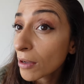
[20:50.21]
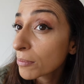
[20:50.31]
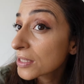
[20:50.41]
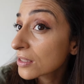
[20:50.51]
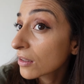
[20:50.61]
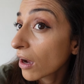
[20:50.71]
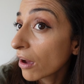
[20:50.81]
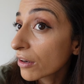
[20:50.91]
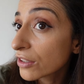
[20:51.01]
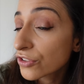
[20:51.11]
My
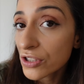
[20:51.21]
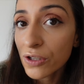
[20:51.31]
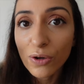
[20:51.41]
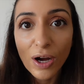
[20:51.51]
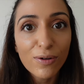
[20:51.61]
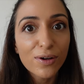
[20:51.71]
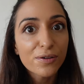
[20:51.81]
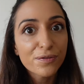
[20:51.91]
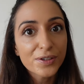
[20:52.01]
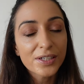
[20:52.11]
mascara, just look how
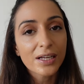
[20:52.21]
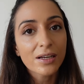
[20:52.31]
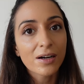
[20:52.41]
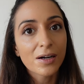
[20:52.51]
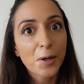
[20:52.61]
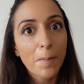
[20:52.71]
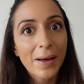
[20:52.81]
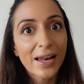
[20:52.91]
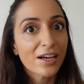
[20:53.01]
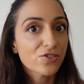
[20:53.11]
lifted and curled up
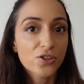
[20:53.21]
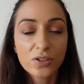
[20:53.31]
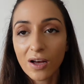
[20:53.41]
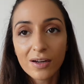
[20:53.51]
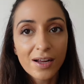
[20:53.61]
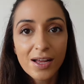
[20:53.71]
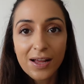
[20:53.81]
my lashes are.